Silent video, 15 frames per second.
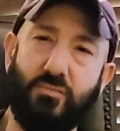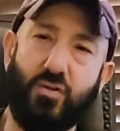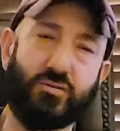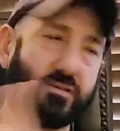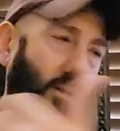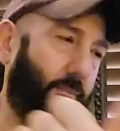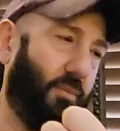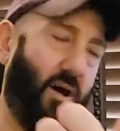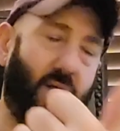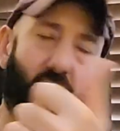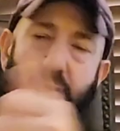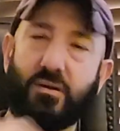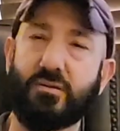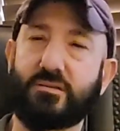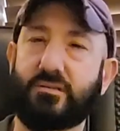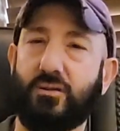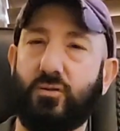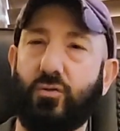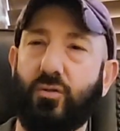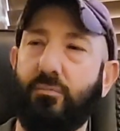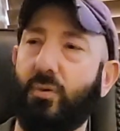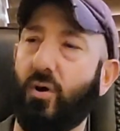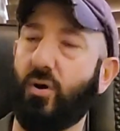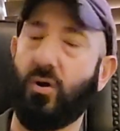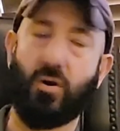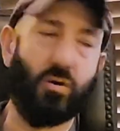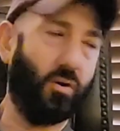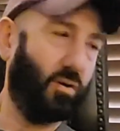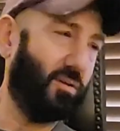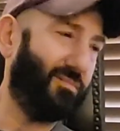You see a bottle of this sitting in the
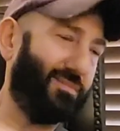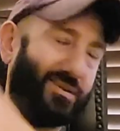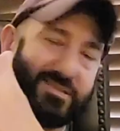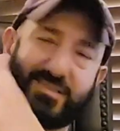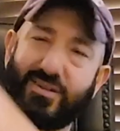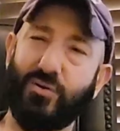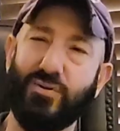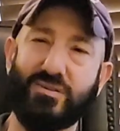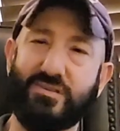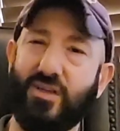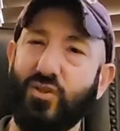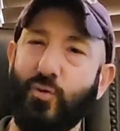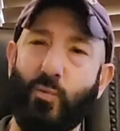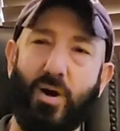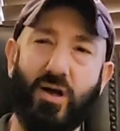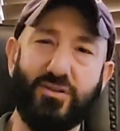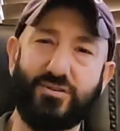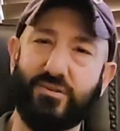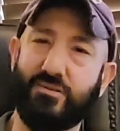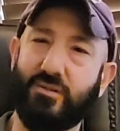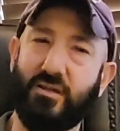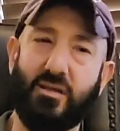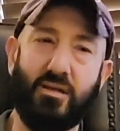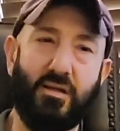bar, or a series that you're watching.